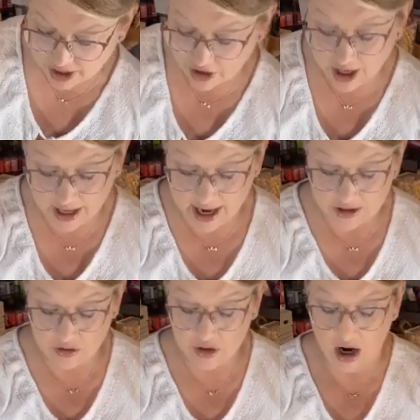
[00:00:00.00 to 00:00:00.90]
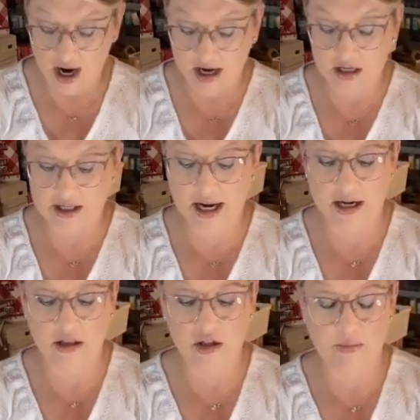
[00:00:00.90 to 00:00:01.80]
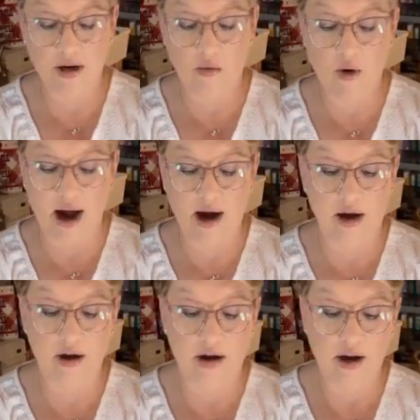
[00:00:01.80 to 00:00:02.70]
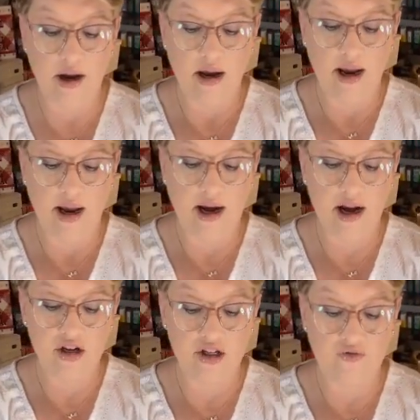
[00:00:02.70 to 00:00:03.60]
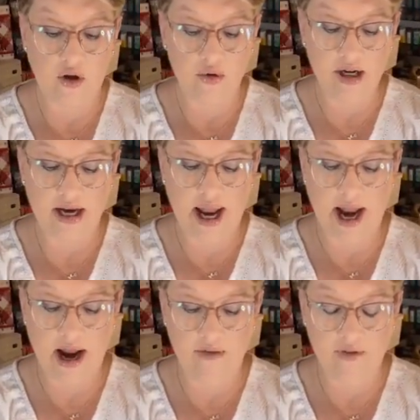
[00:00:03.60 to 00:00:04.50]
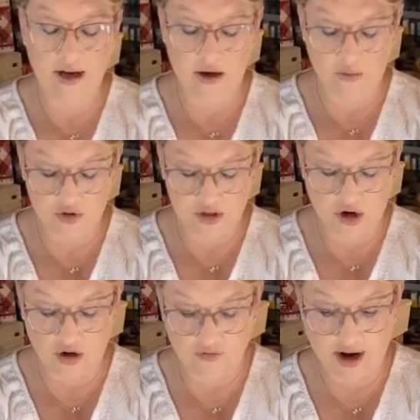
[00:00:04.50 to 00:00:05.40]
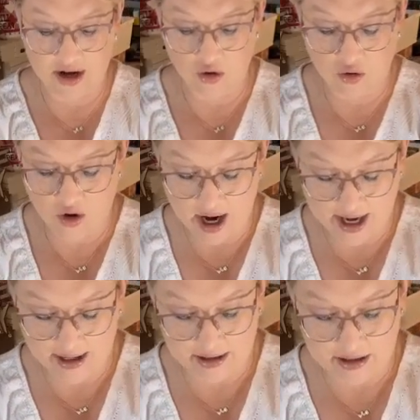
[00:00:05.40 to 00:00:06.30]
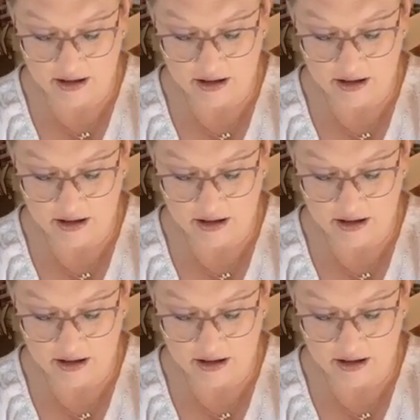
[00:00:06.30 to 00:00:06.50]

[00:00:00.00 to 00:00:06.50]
threader, and I do not, I just take a little bit of wire and I just fold it in half, and it will serve a great